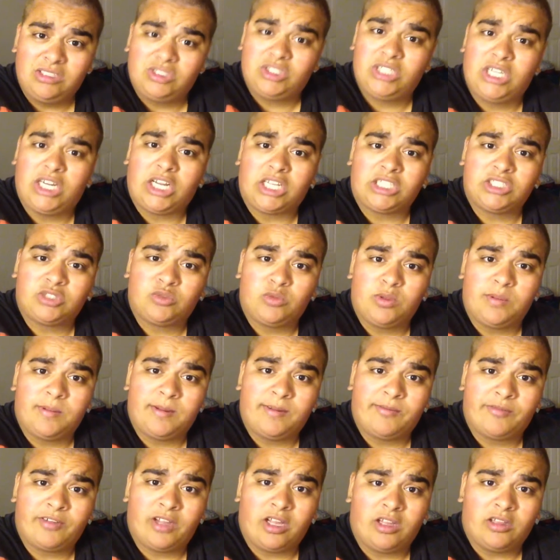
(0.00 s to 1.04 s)
trans
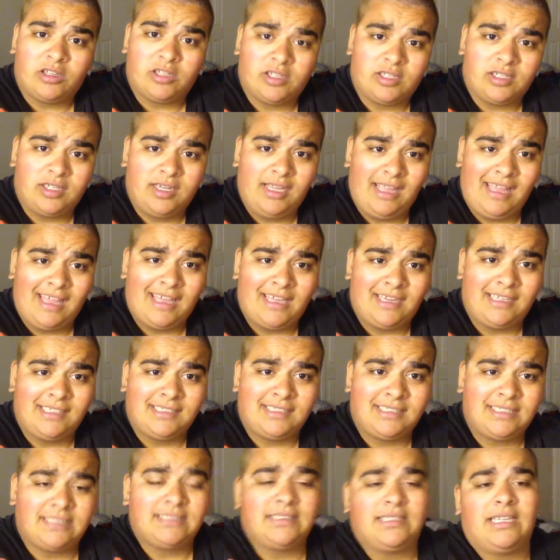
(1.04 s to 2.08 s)
women of color, and
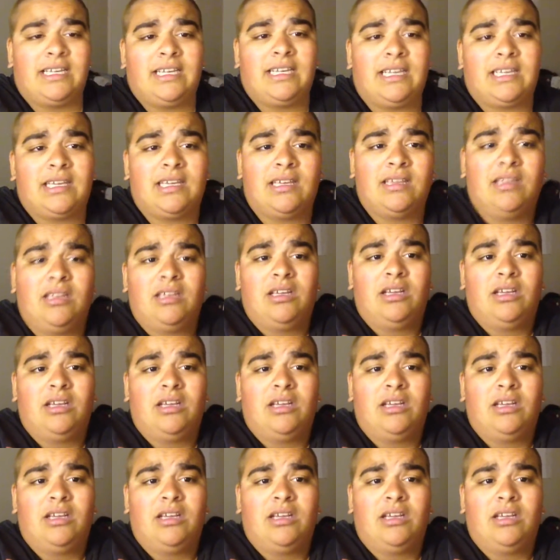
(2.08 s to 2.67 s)
it's just like